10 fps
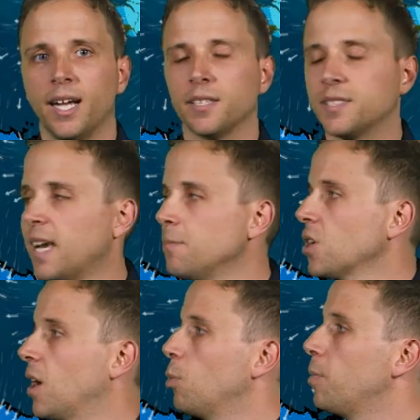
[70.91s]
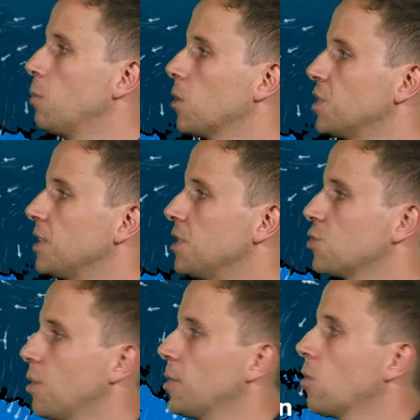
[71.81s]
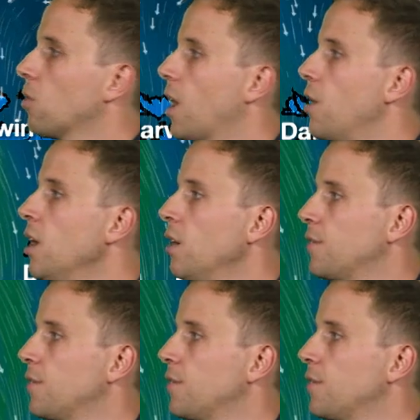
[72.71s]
At the same time, we'll be watching this tropical low